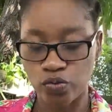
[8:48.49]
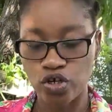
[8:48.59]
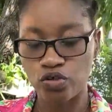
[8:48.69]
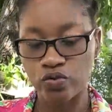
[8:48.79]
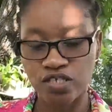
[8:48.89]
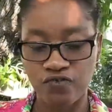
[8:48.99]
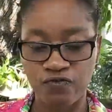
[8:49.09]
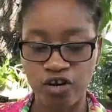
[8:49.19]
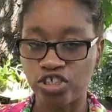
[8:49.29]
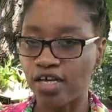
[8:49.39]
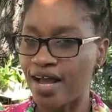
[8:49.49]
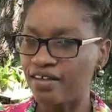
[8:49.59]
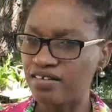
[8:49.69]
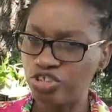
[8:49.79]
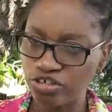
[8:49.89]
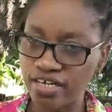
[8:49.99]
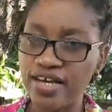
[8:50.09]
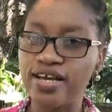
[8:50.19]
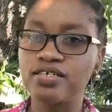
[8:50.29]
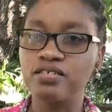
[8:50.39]
we're not use it fresh. So yeah, 3
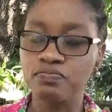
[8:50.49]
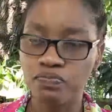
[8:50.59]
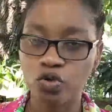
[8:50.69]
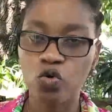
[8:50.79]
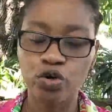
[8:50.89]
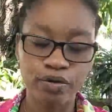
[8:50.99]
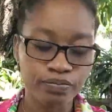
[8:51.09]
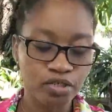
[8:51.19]
days good